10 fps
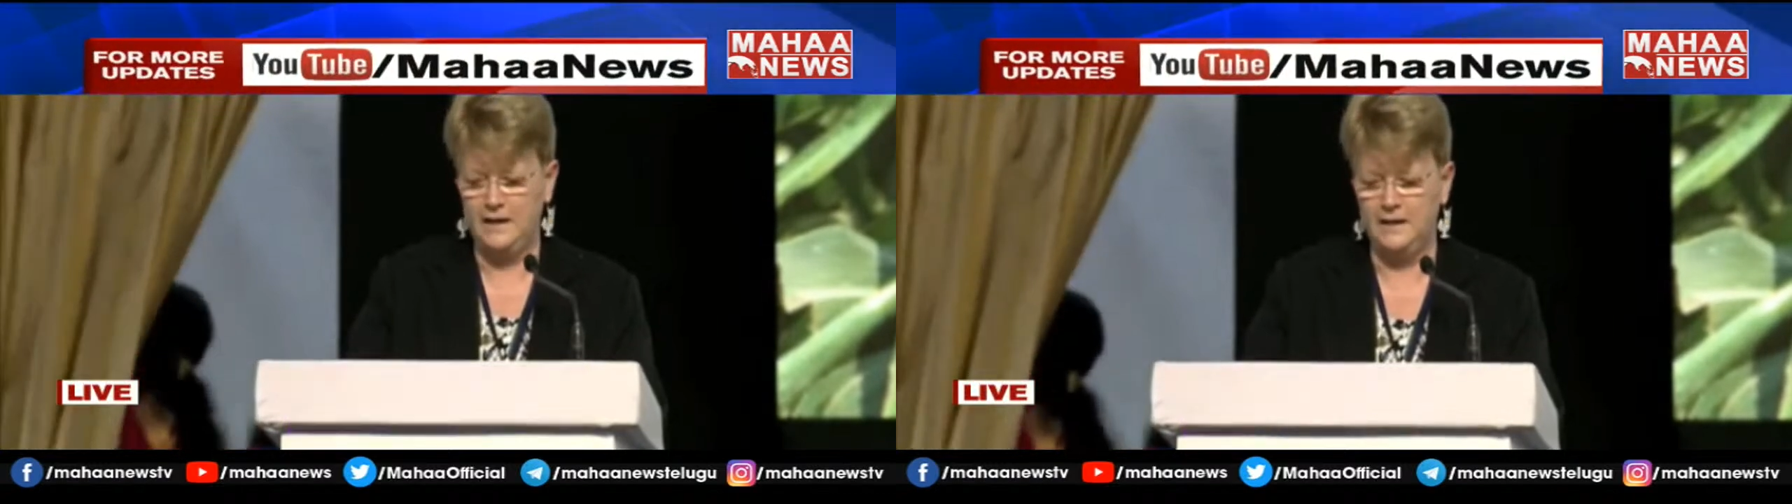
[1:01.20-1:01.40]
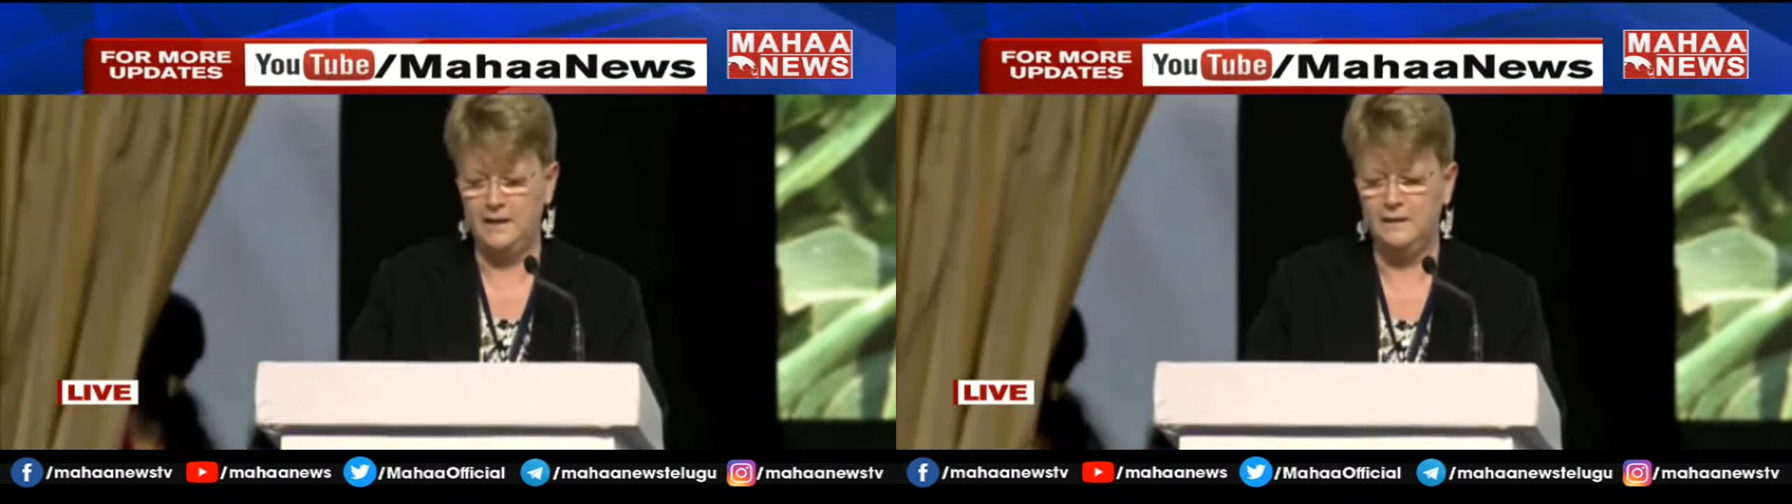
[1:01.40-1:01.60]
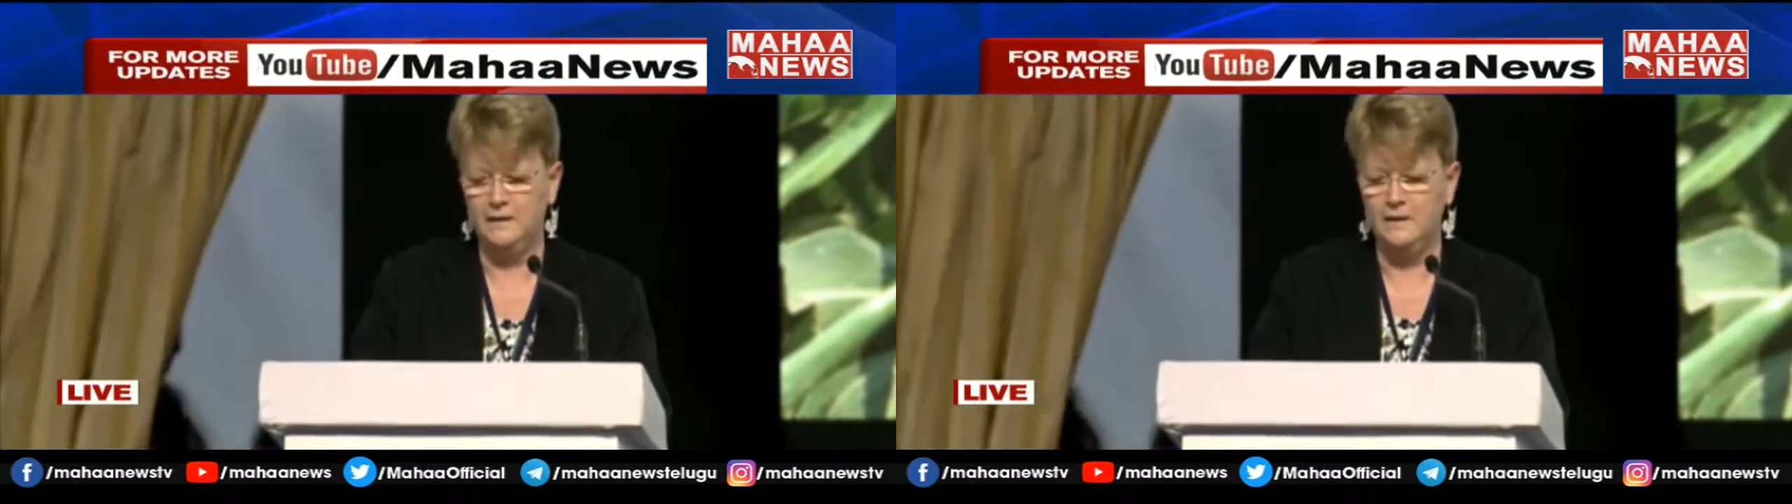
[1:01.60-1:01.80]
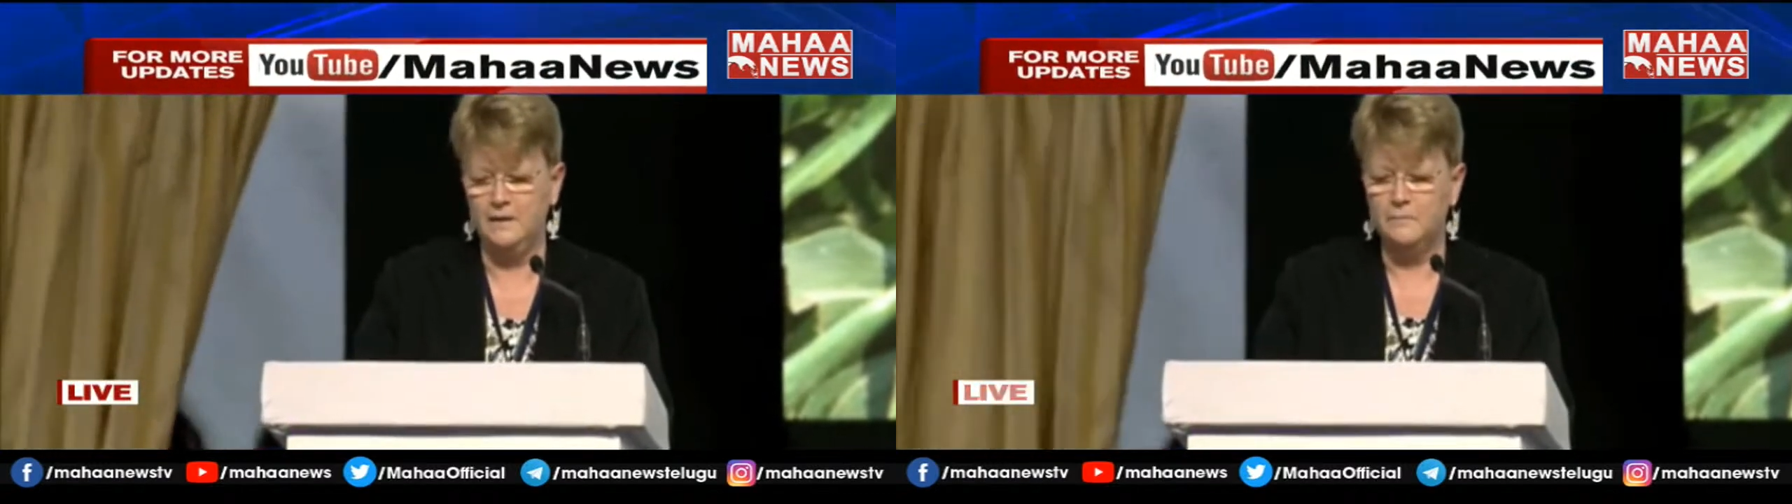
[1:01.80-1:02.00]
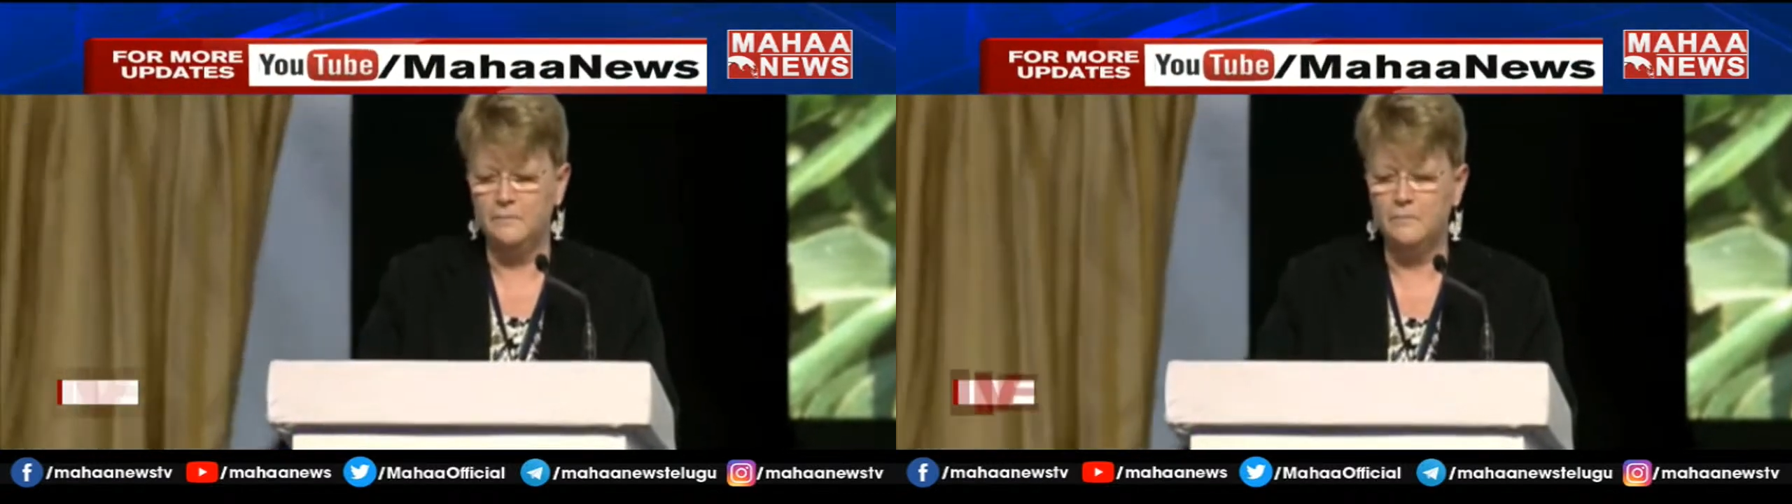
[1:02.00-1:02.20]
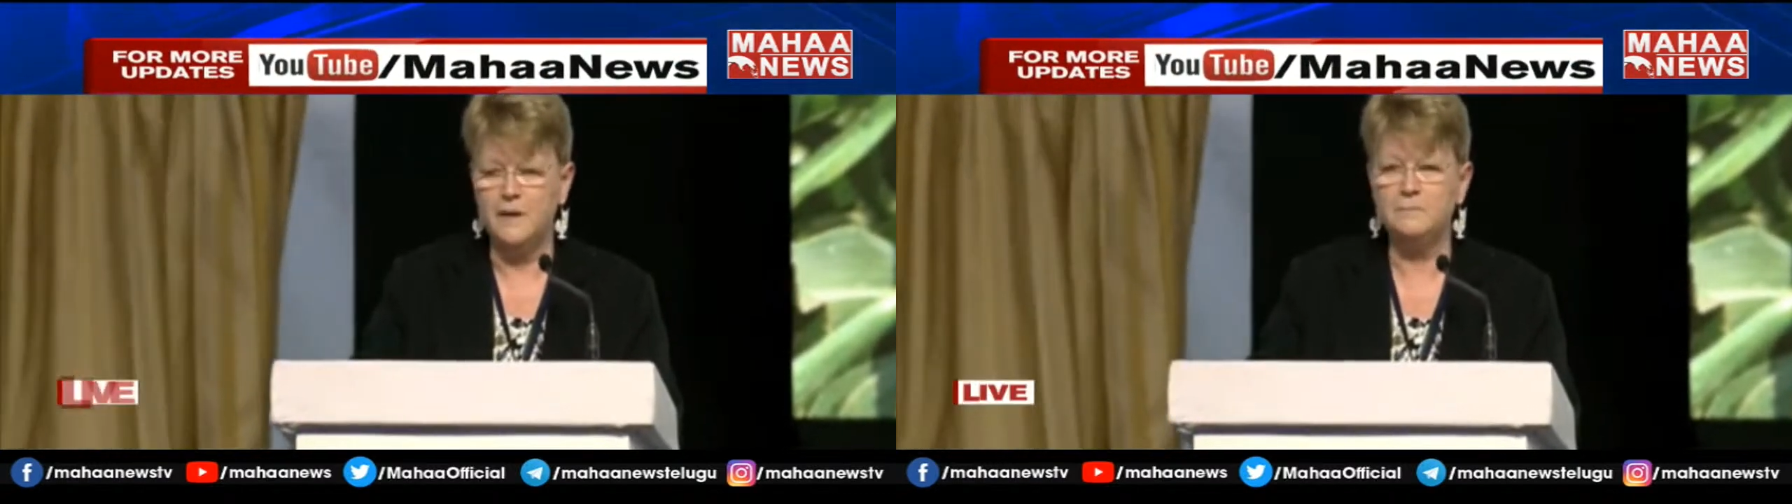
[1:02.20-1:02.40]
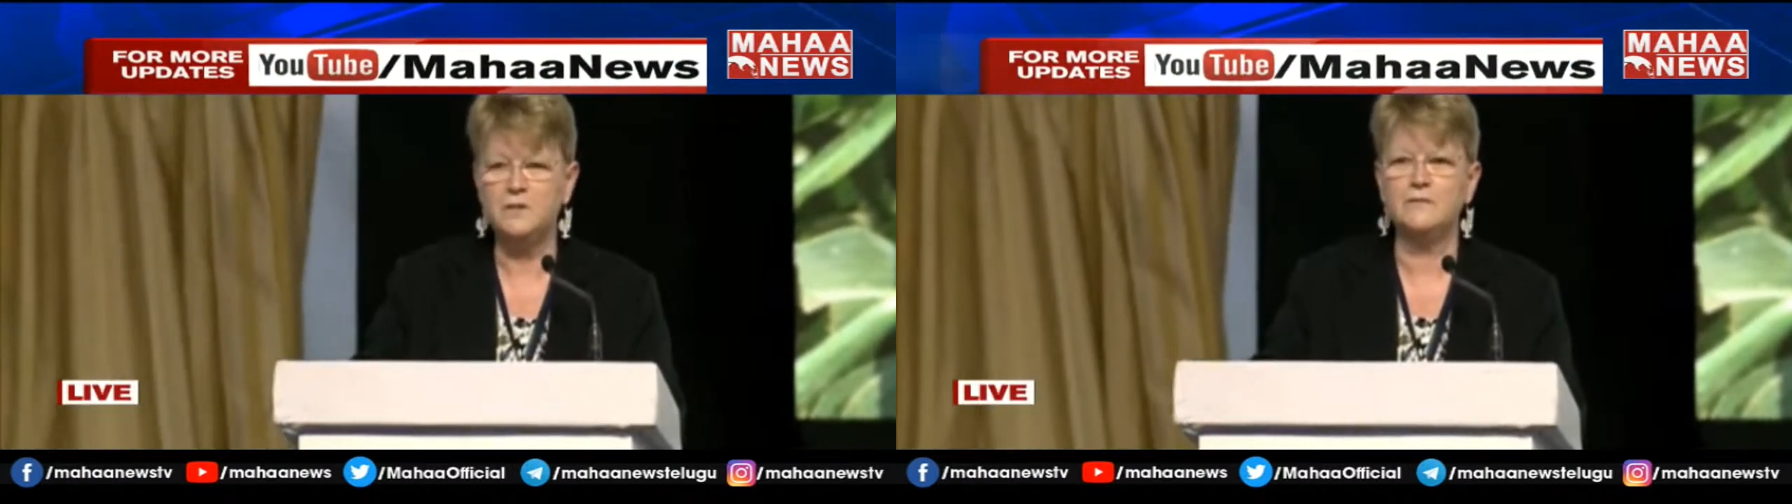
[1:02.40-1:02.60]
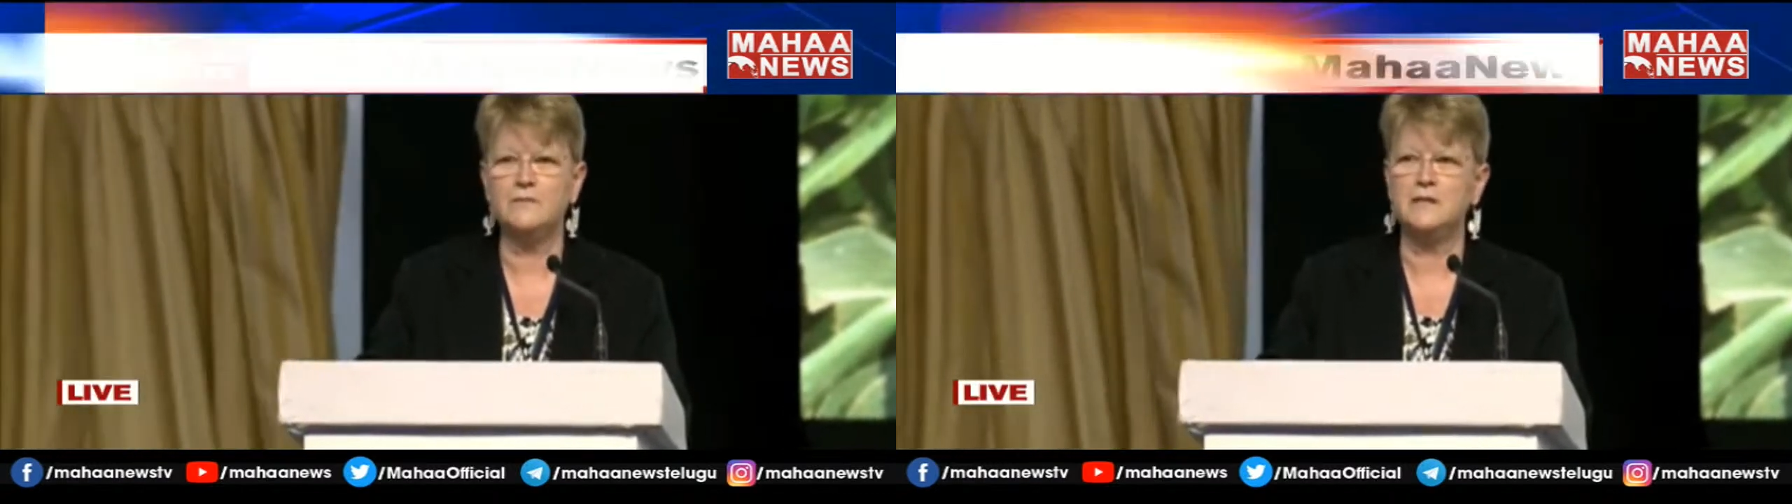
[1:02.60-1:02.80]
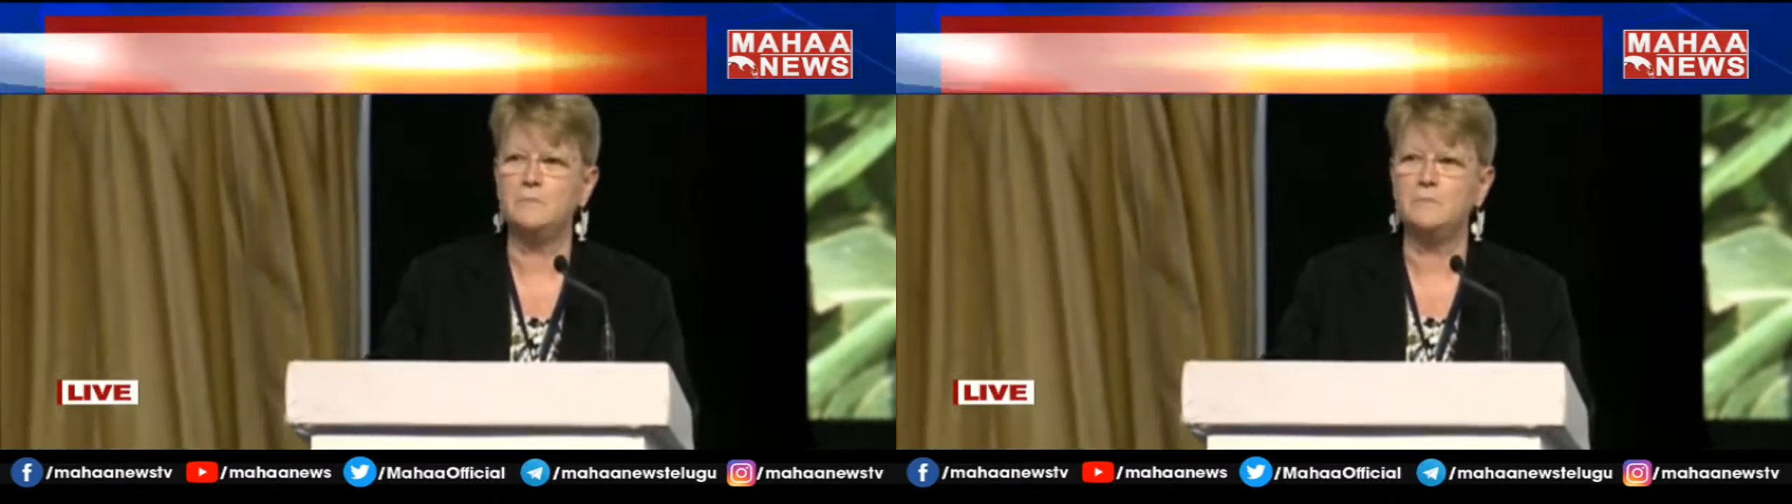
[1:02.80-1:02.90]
Reddy, members of the